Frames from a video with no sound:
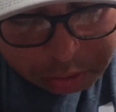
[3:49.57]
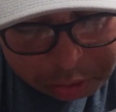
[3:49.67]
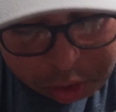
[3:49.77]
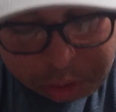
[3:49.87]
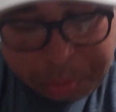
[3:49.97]

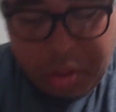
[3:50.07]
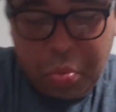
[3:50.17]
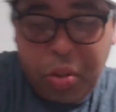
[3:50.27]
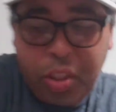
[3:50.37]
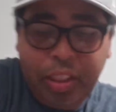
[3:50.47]

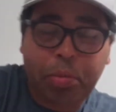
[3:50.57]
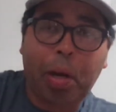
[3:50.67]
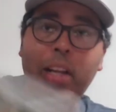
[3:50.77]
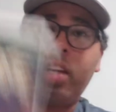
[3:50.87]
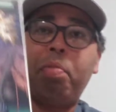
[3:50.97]
was
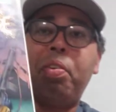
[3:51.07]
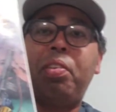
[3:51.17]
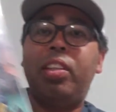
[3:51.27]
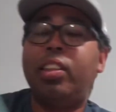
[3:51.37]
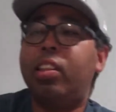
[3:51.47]
probably a
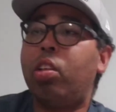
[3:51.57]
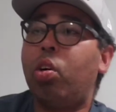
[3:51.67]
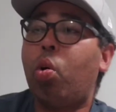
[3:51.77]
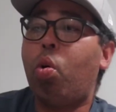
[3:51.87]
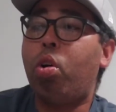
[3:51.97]
50 cent or a
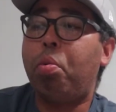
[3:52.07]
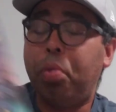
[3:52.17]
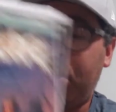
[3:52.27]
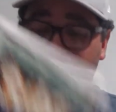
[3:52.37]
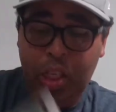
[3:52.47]
quarter
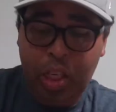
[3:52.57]
book.